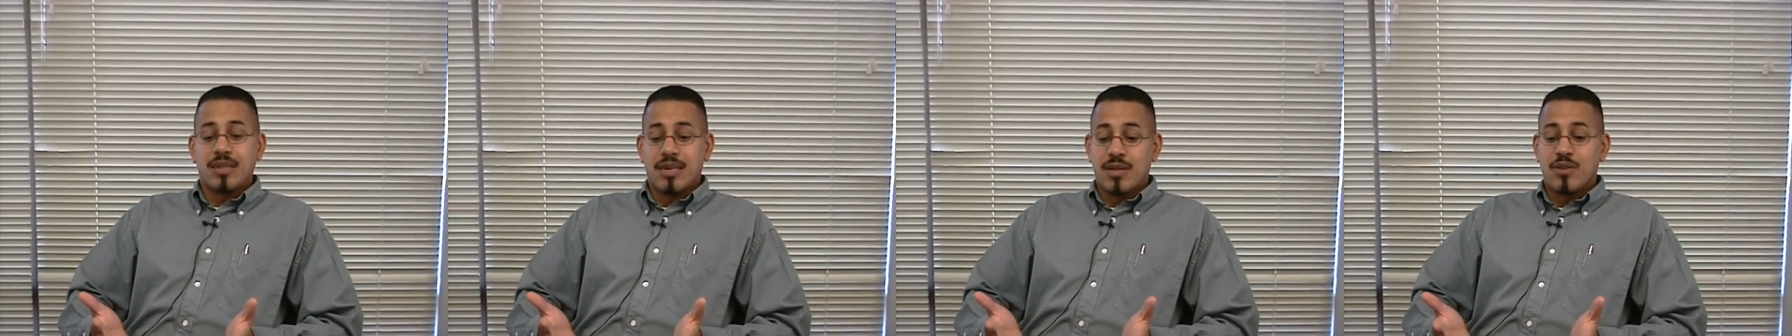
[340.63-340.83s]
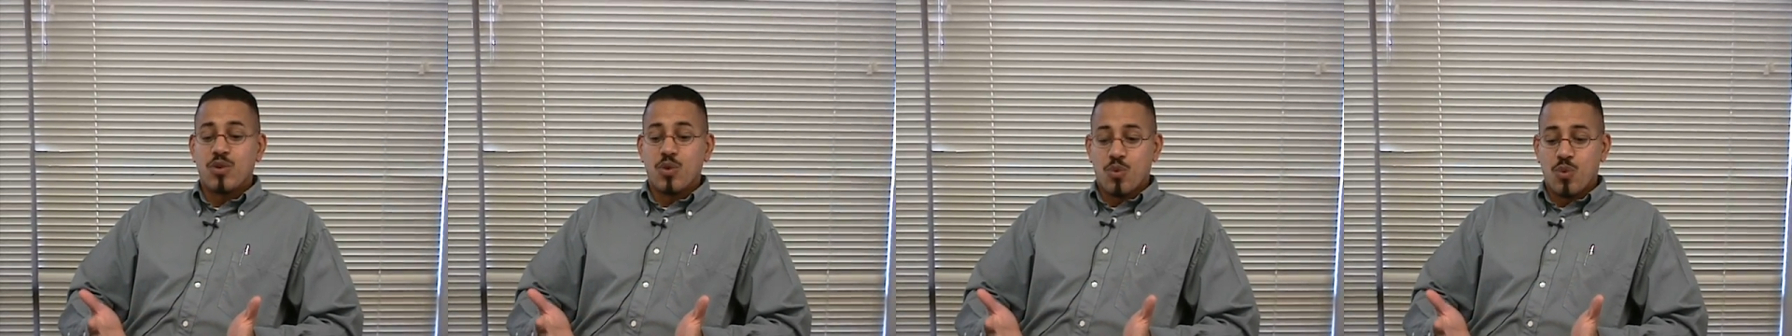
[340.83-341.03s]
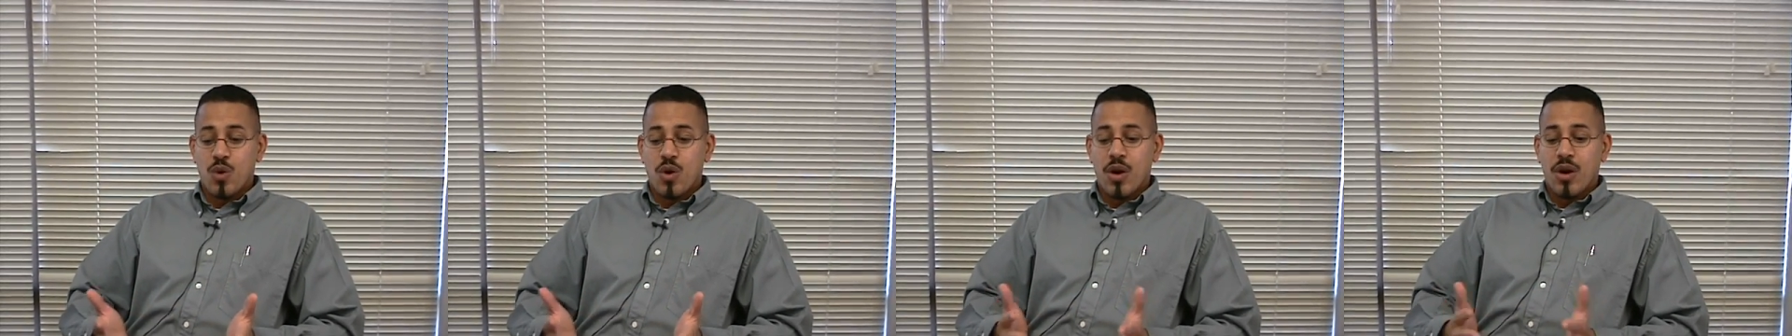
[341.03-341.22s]

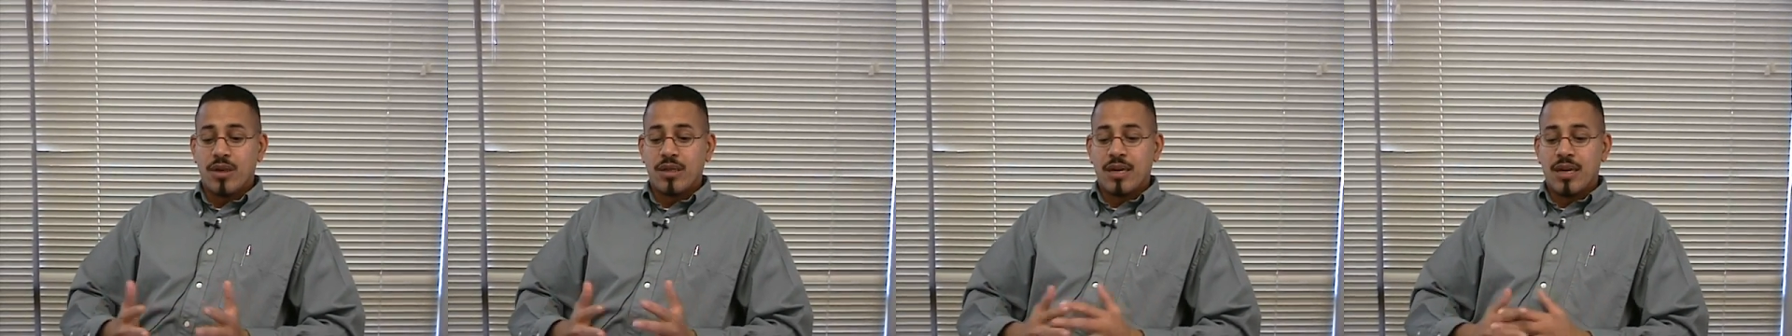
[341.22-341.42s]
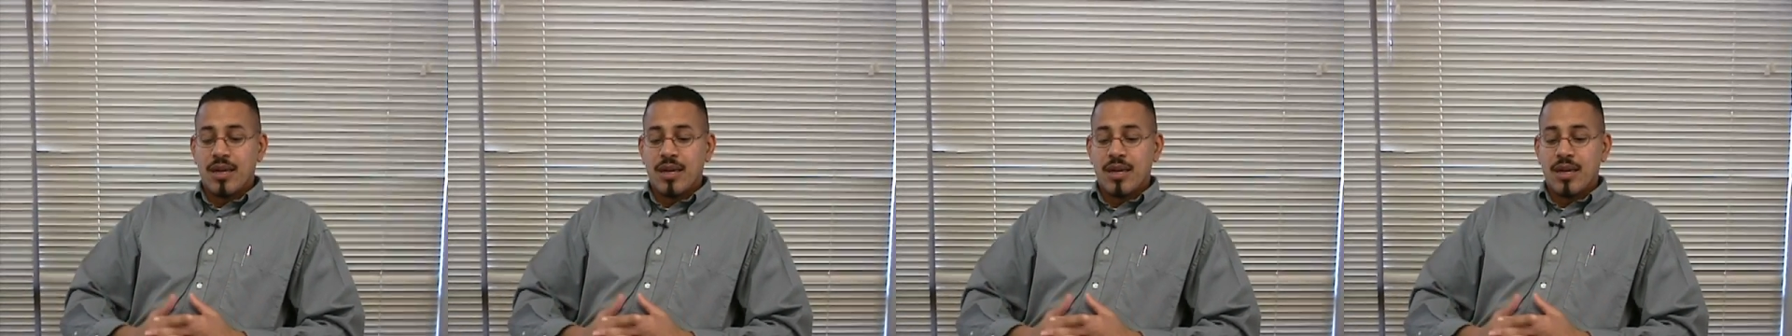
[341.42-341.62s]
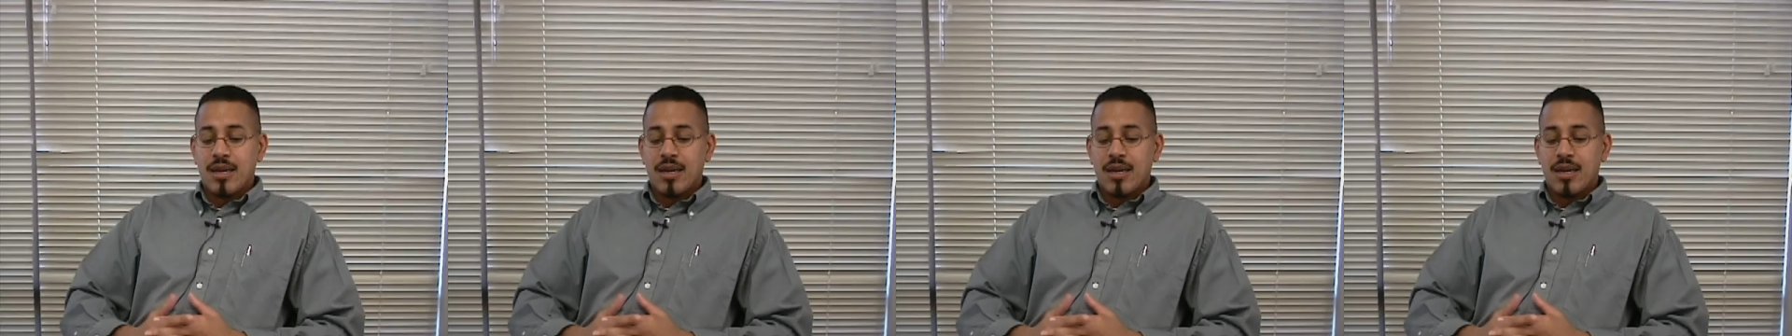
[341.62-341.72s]
get to work.